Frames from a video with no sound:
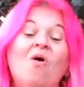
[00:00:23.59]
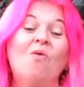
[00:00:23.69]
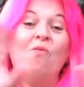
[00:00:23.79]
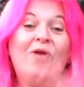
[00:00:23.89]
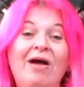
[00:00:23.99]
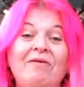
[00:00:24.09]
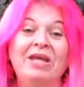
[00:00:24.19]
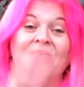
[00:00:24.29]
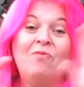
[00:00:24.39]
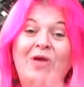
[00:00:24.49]
Round
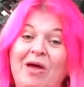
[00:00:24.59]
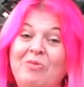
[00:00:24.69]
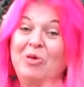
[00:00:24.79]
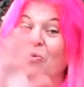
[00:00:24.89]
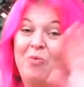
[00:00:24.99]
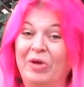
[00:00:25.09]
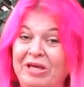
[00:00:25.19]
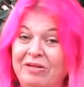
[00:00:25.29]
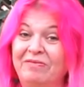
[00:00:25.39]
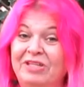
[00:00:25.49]
and round the
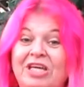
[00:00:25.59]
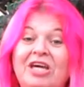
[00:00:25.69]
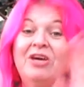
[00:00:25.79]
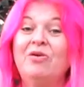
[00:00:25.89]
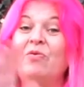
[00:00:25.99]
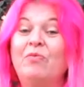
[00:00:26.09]
wheel of the year,